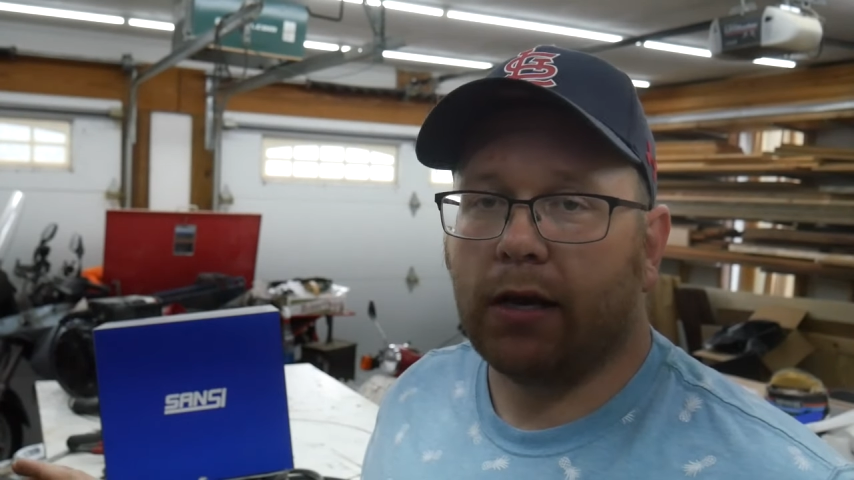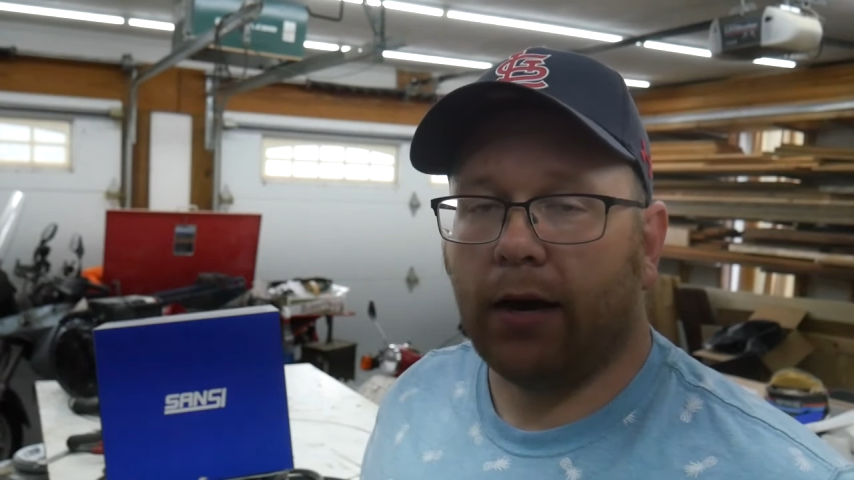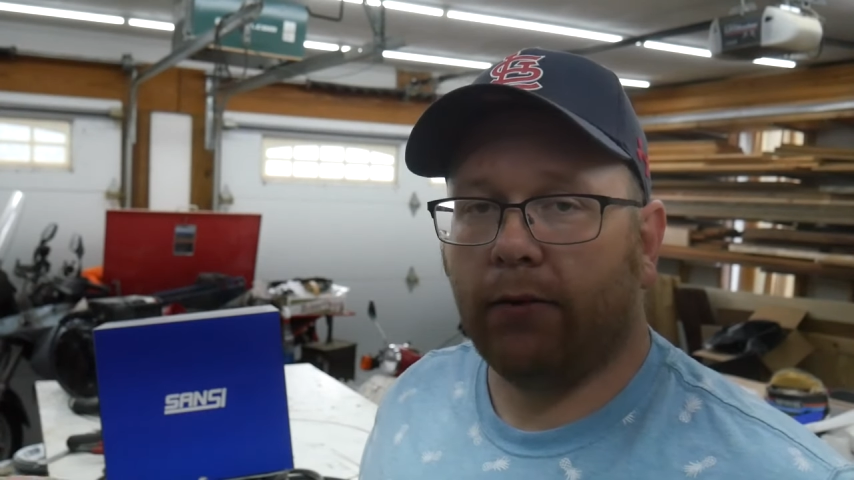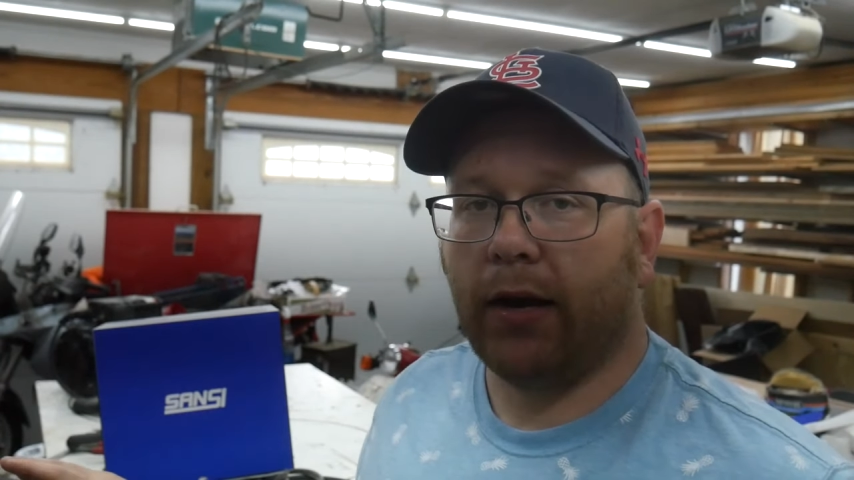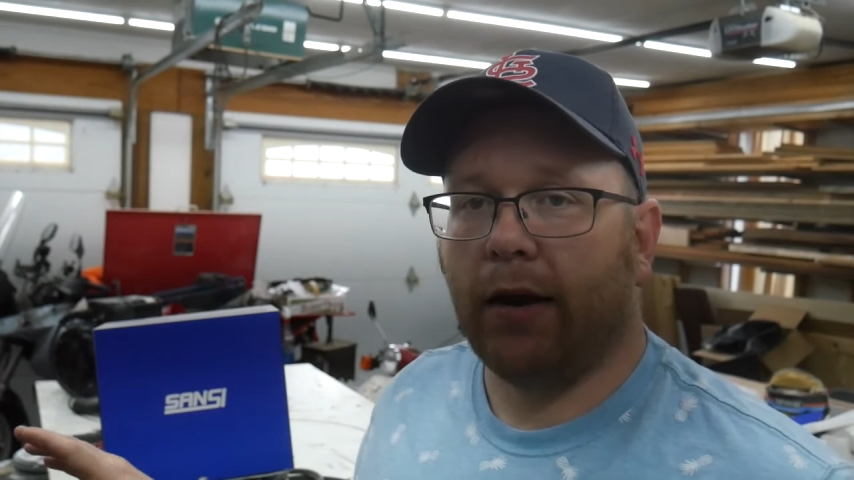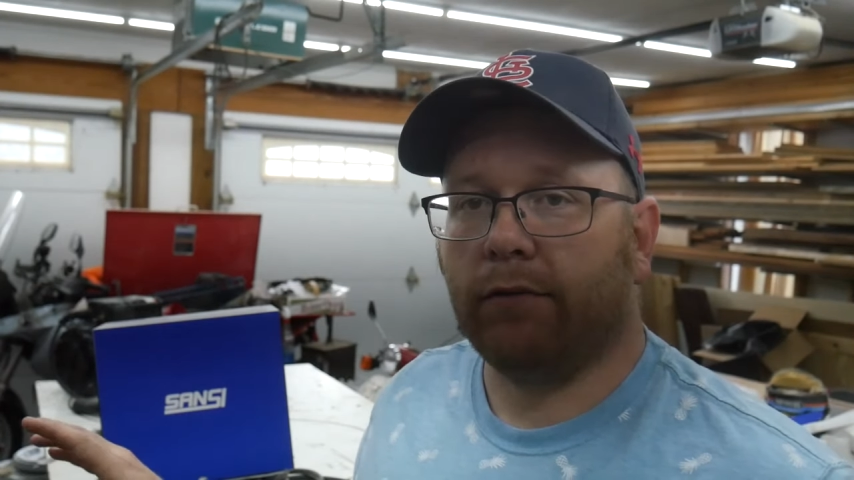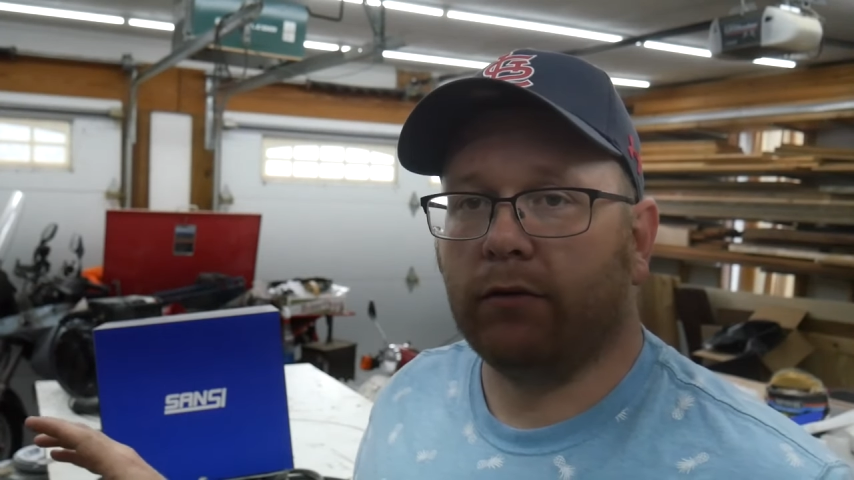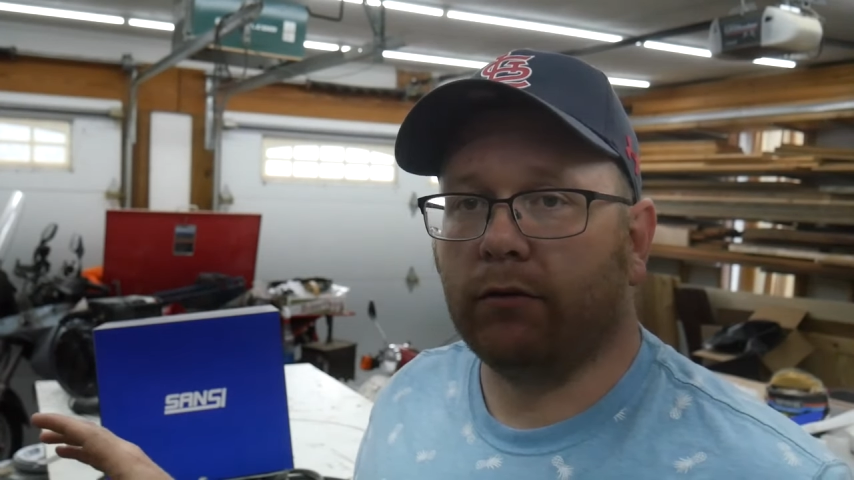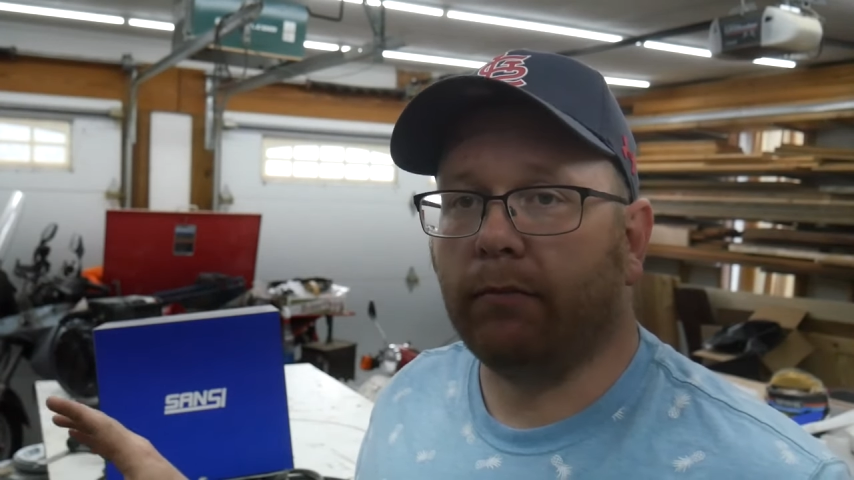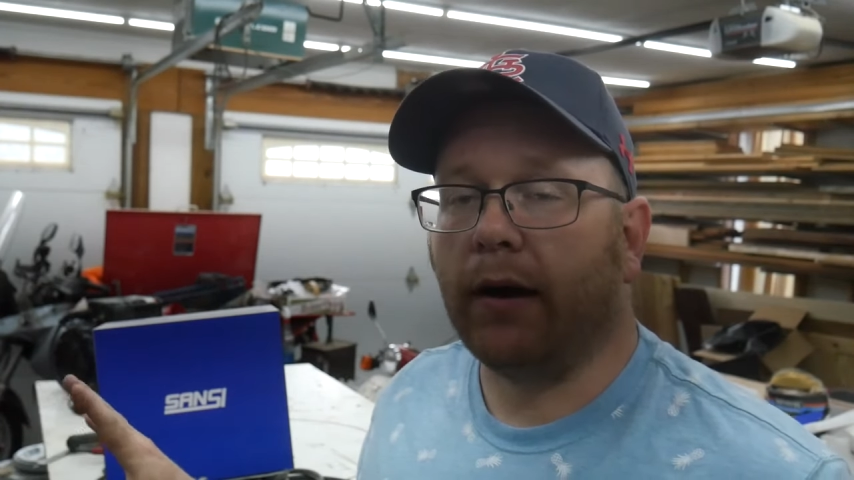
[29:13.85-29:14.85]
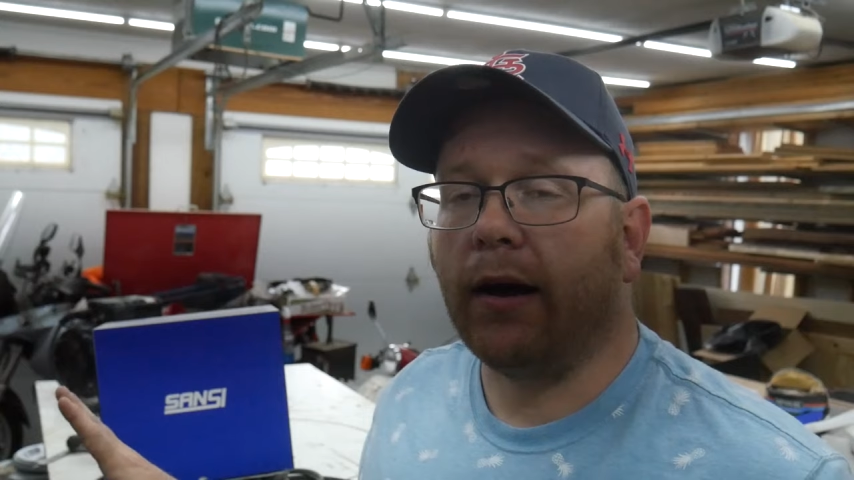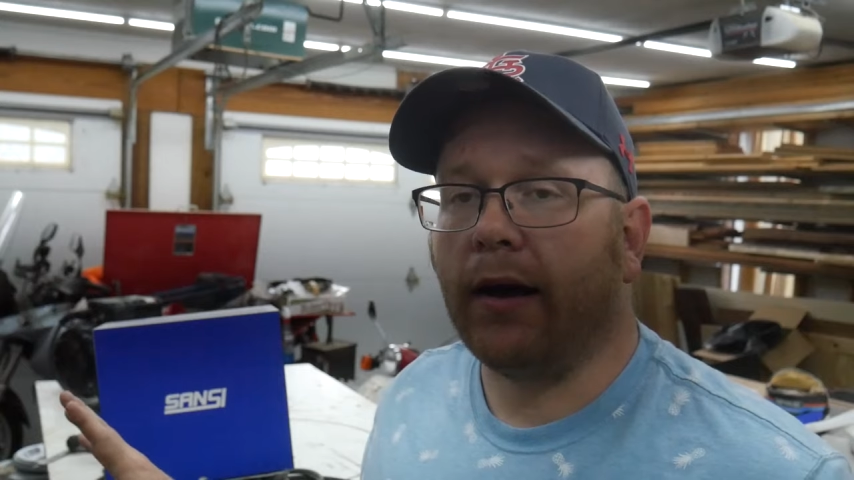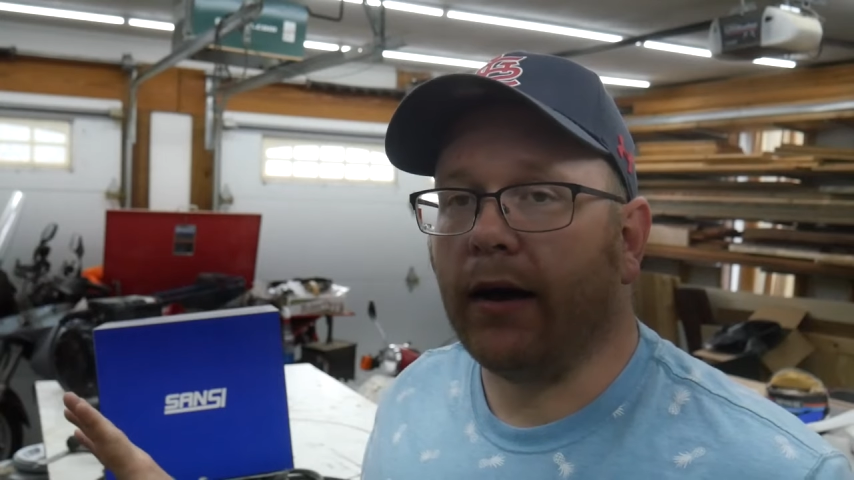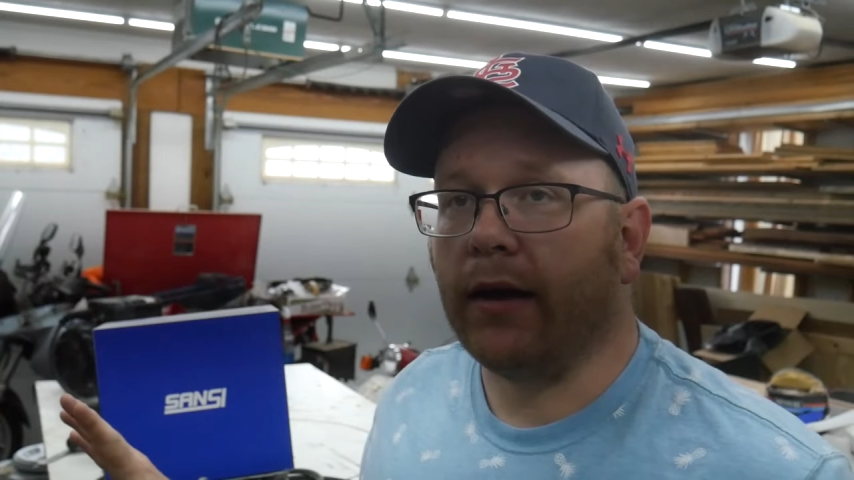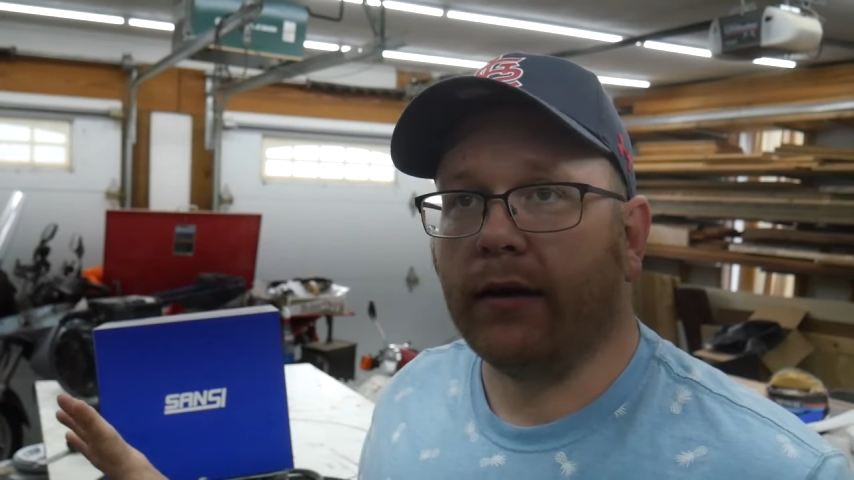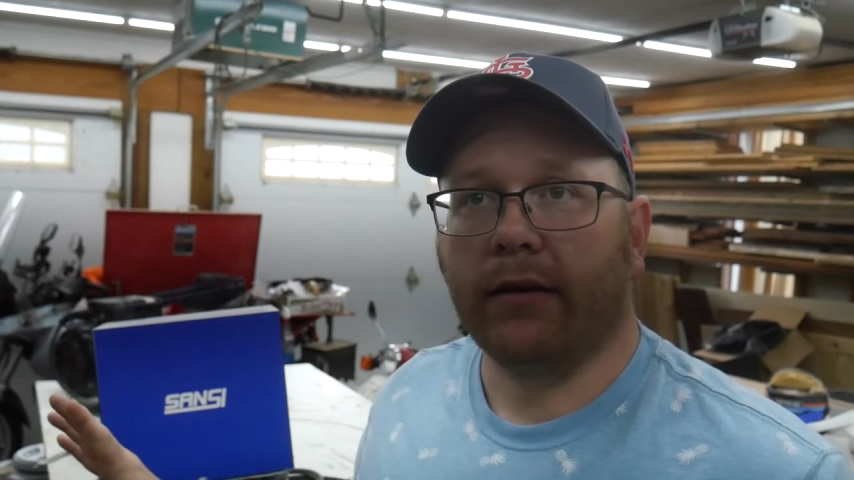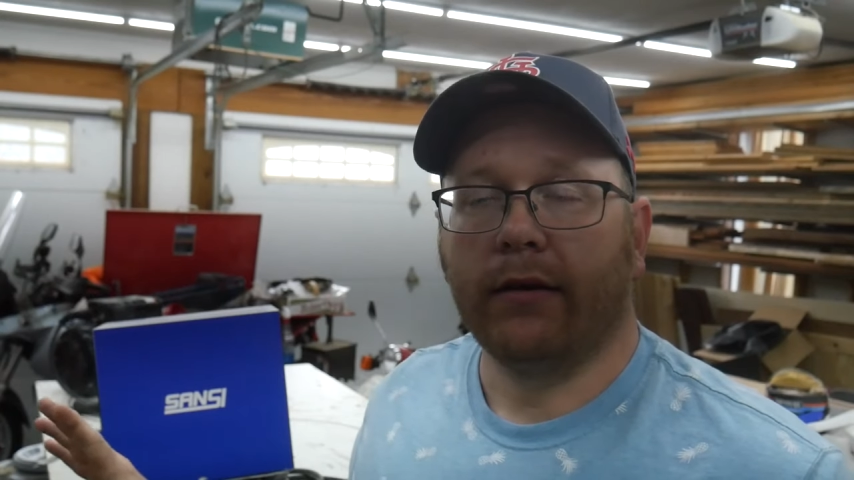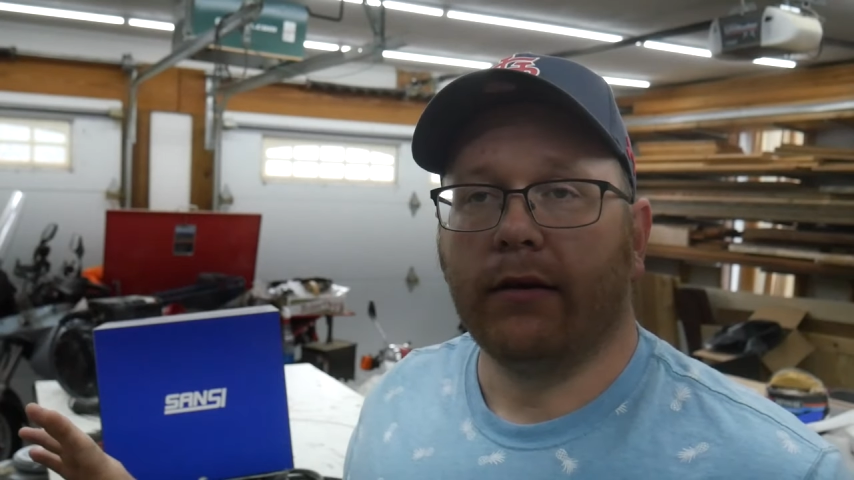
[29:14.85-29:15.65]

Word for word: I would have to buy